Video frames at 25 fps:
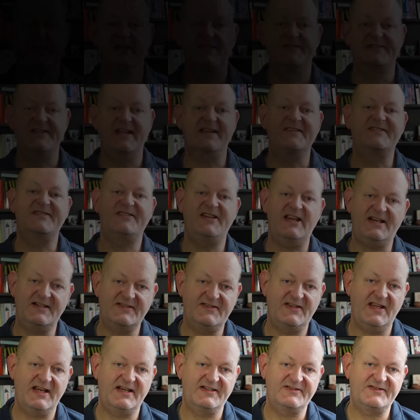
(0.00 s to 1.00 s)
So that's 6
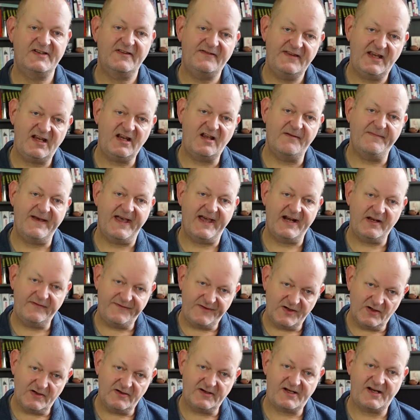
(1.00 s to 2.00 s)
things to think about
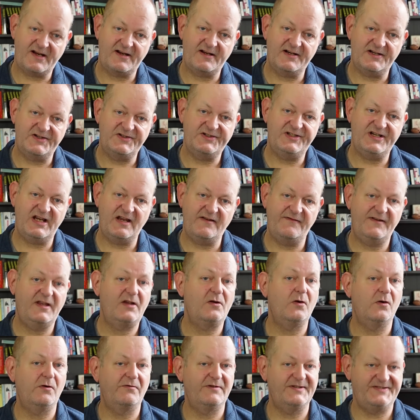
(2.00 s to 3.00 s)
if you're looking at
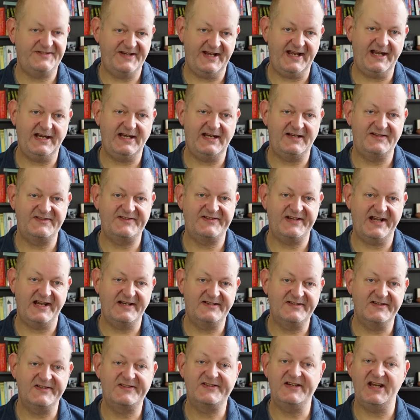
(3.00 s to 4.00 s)
achieving or retaining
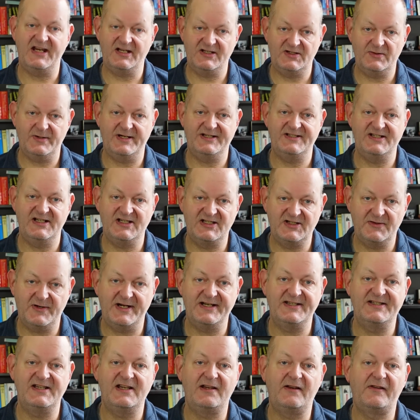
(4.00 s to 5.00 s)
status in
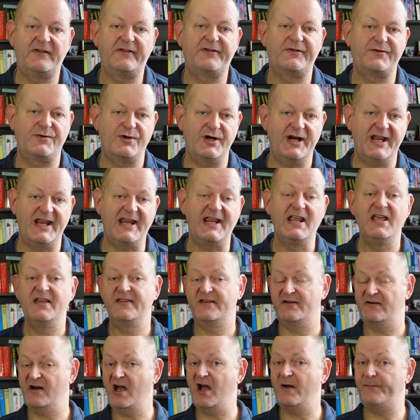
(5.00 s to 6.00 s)
2023.
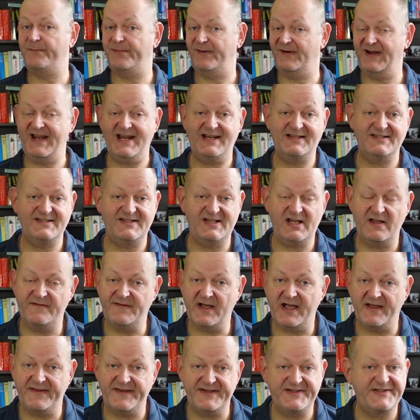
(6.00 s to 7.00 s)
There are plenty of
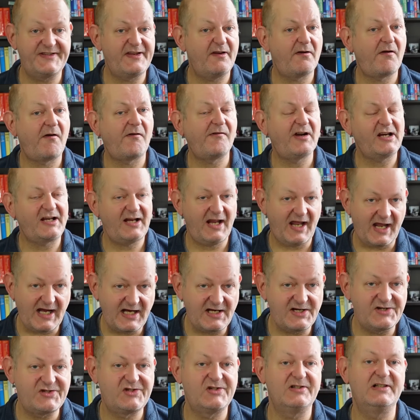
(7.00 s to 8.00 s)
others. There are
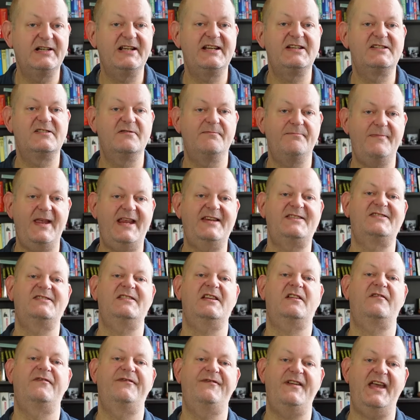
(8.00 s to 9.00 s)
occasionally
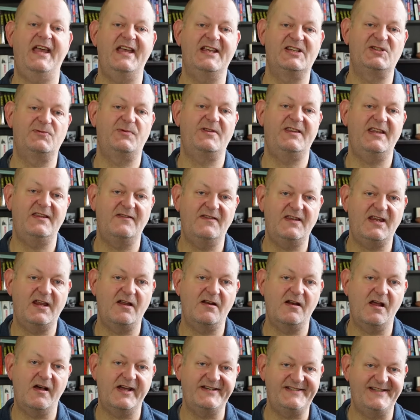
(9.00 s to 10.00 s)
domestic fares within the
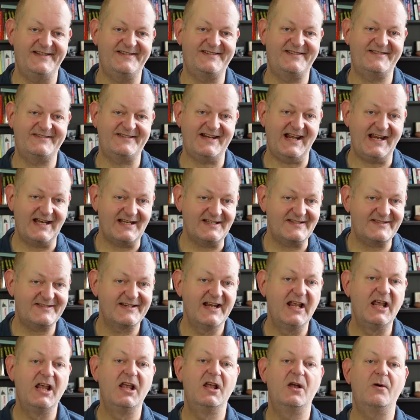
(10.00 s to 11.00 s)
United States
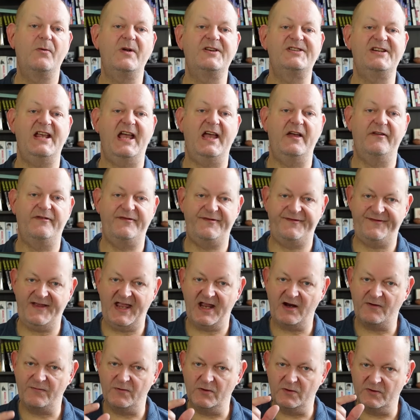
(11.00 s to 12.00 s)
which have
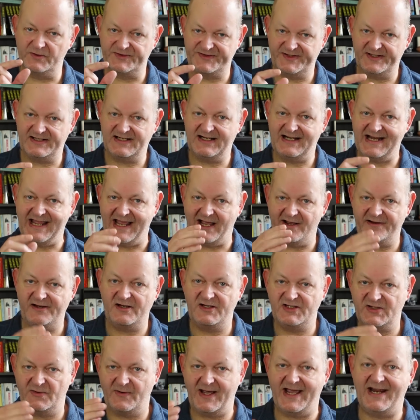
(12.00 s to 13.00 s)
fare rules that allow
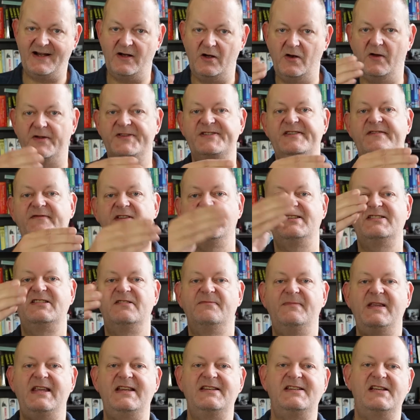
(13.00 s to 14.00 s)
you to add lots of
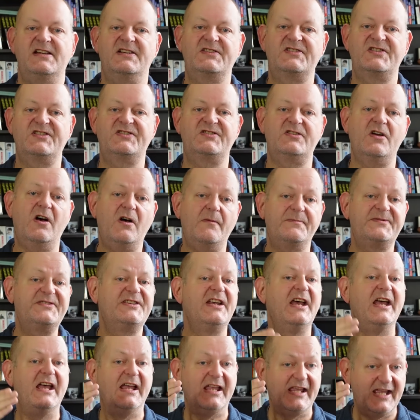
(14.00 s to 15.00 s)
intermediate stops.
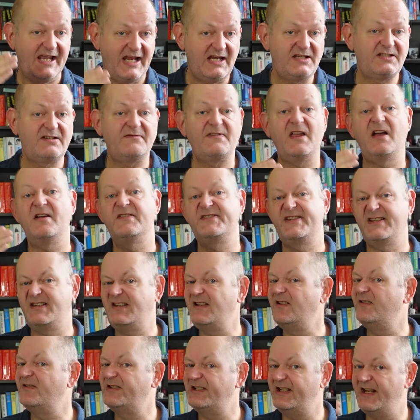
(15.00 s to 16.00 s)
Each of those are
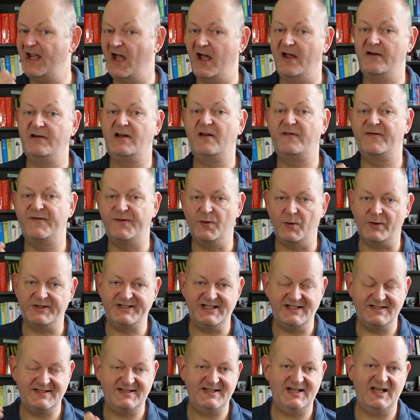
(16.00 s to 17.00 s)
usually only
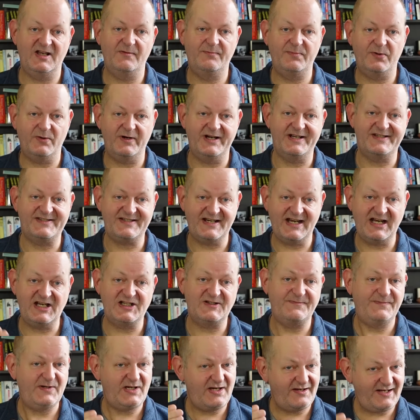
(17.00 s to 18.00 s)
40 tier points
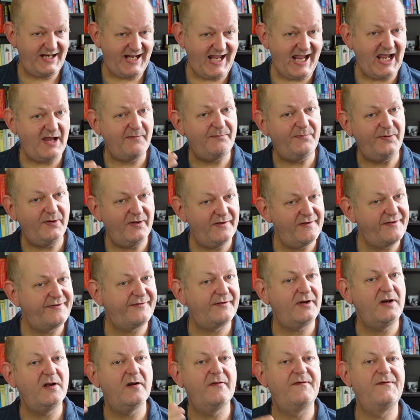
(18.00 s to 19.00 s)
each, but you can put
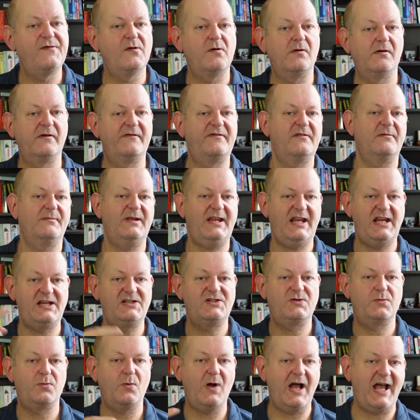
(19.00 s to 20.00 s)
3 or 4 of them
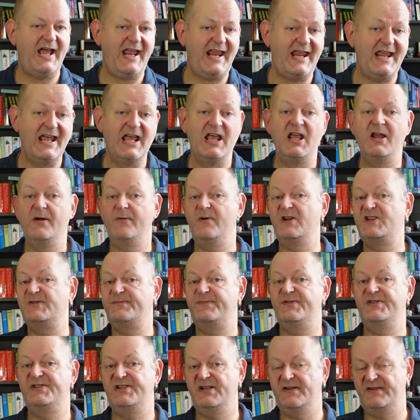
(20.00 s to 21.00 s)
each way, which
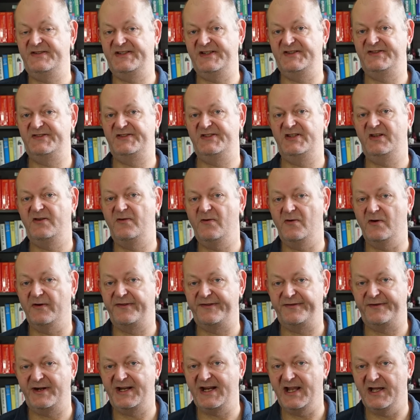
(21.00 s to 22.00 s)
produces 200 or
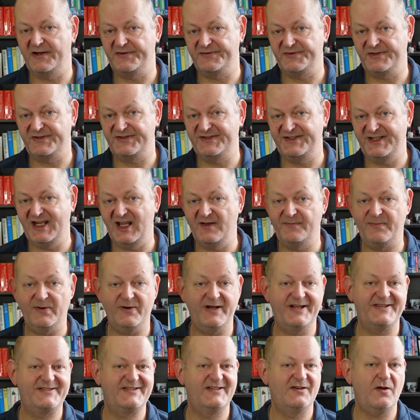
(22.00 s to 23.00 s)
300 tier
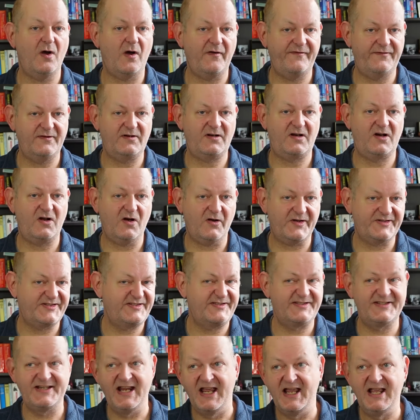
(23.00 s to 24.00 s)
points and often
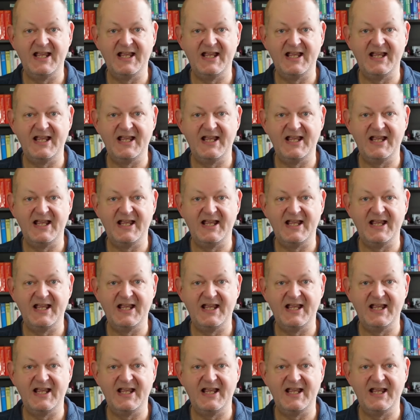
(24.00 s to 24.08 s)
costs